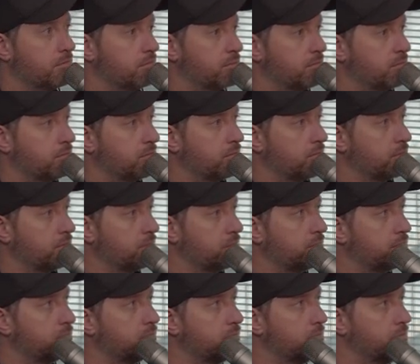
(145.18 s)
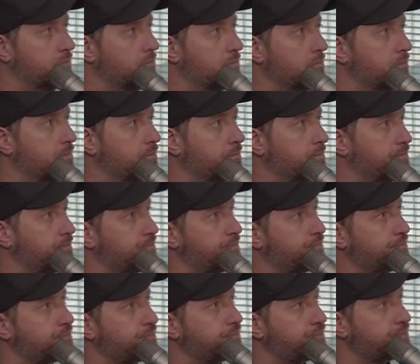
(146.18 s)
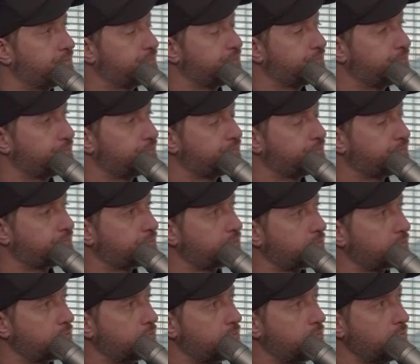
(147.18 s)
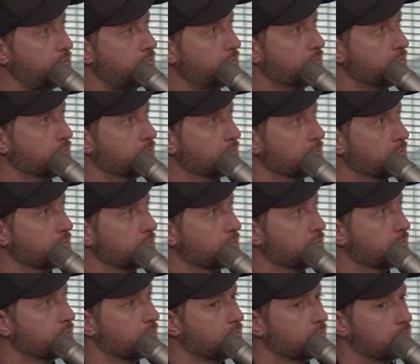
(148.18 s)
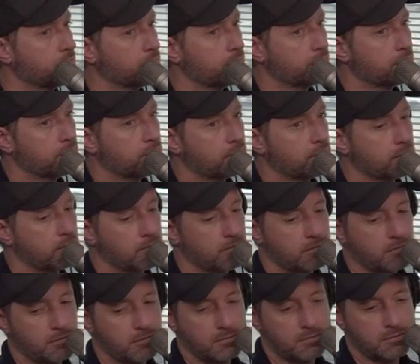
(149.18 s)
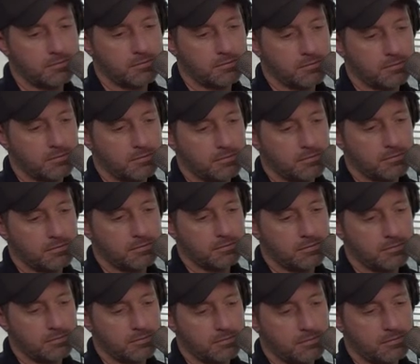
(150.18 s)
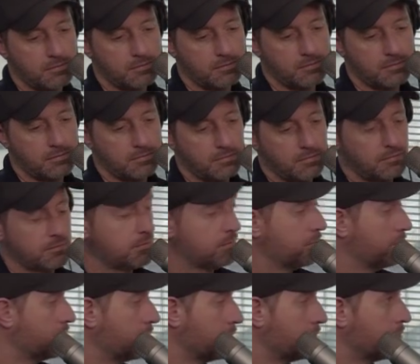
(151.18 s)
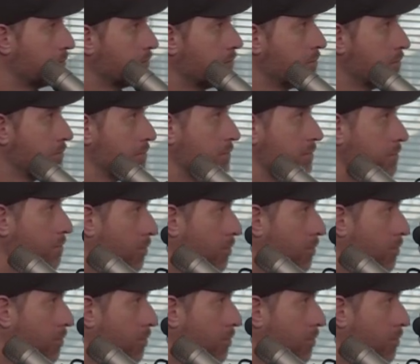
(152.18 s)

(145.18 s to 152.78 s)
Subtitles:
(not speaking)